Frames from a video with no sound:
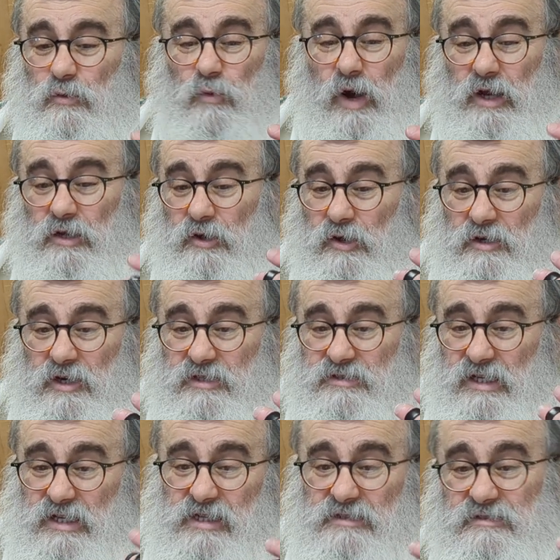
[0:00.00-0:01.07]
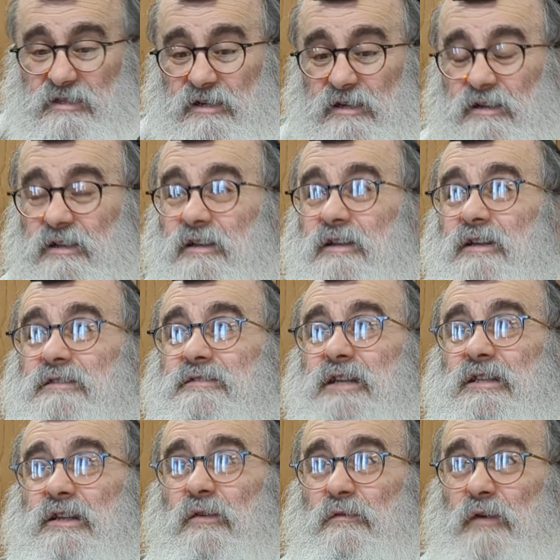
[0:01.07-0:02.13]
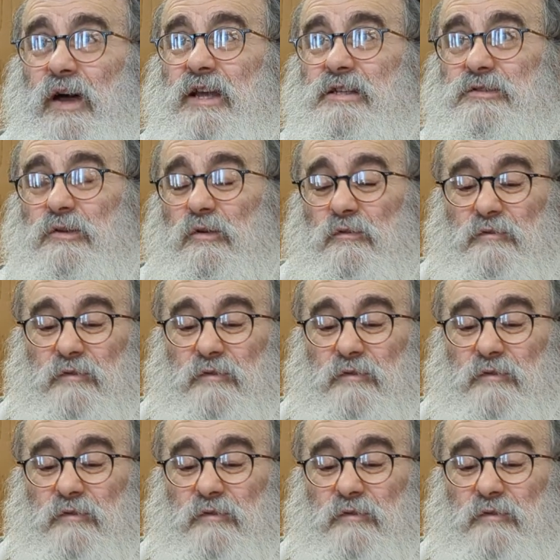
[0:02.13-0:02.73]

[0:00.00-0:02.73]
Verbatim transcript: Why? It's easier than a isur